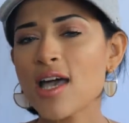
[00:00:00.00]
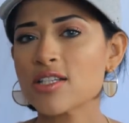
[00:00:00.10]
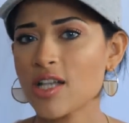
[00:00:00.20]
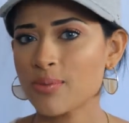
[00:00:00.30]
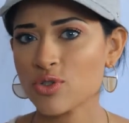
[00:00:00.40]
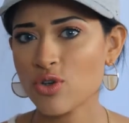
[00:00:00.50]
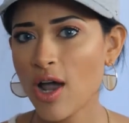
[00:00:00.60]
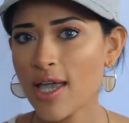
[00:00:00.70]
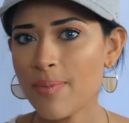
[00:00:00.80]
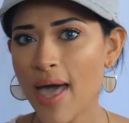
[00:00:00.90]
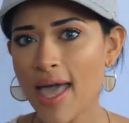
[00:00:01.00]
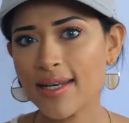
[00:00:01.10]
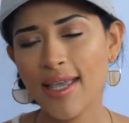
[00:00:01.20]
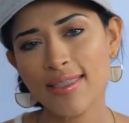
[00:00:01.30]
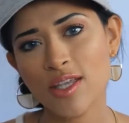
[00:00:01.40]
subscribe
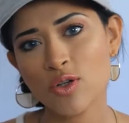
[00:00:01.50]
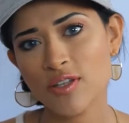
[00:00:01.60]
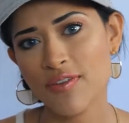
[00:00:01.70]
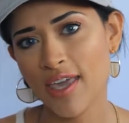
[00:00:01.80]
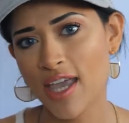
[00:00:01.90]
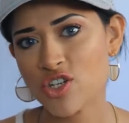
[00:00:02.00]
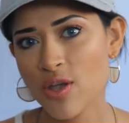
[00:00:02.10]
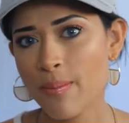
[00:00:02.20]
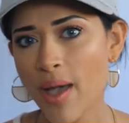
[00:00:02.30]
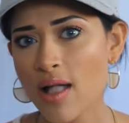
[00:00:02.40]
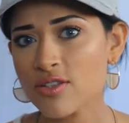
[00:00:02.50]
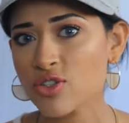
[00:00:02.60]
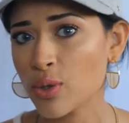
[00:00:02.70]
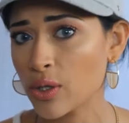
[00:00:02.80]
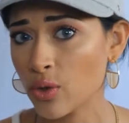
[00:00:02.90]
and hit the notification bell
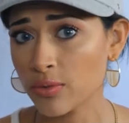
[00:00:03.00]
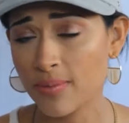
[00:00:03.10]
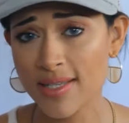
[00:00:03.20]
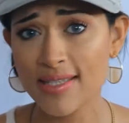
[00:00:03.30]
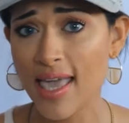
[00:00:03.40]
so you don't miss